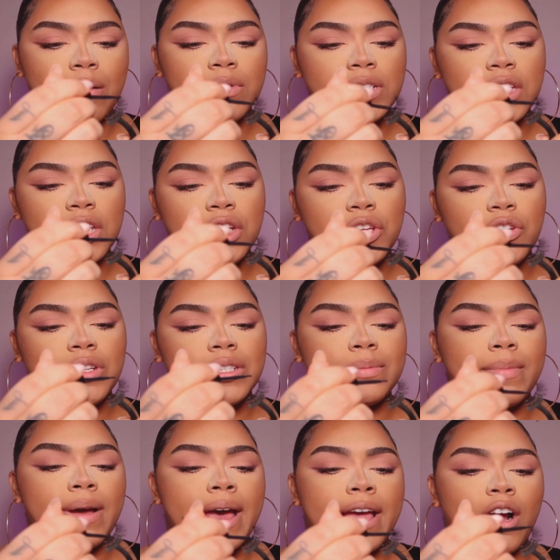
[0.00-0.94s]
just gonna use
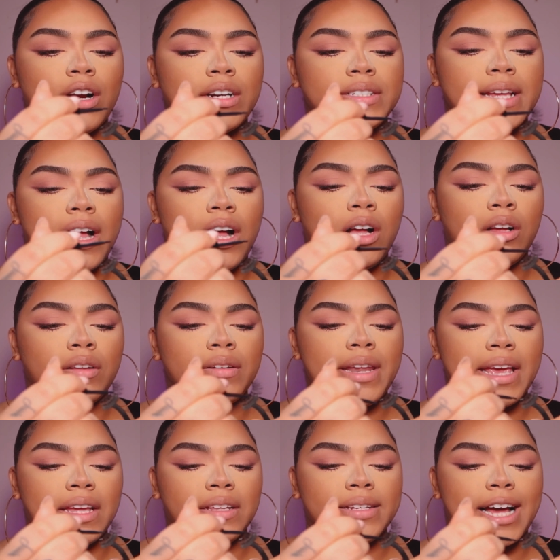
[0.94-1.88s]
my Ardell
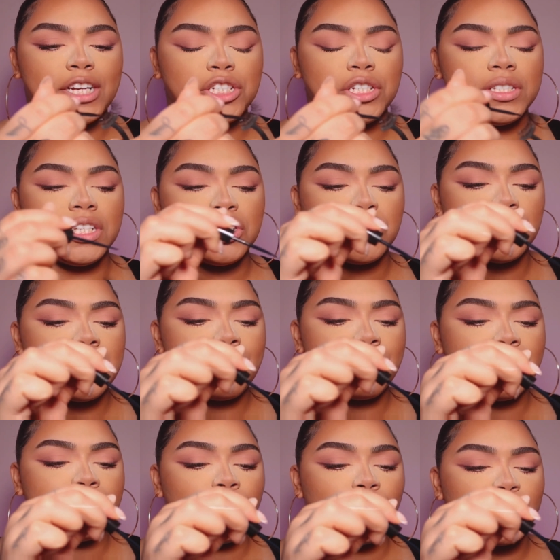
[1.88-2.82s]
Naked Lashes. These are
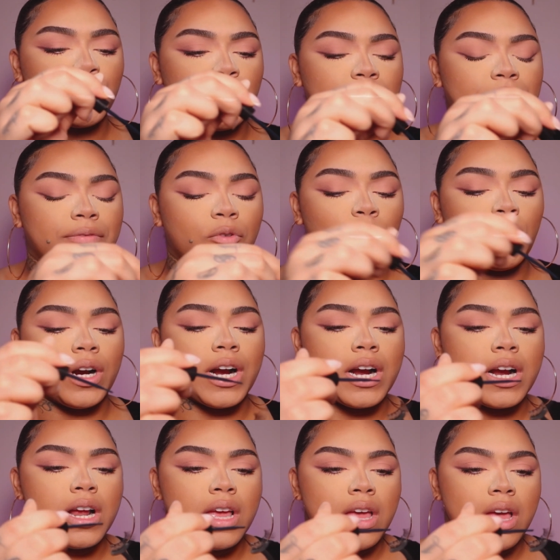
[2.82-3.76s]
number
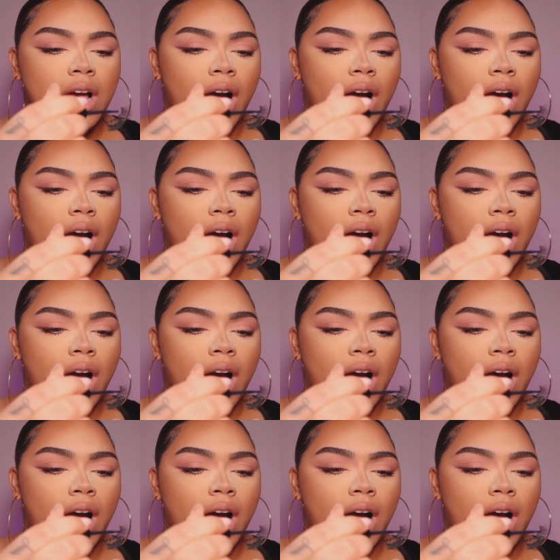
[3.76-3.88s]
424.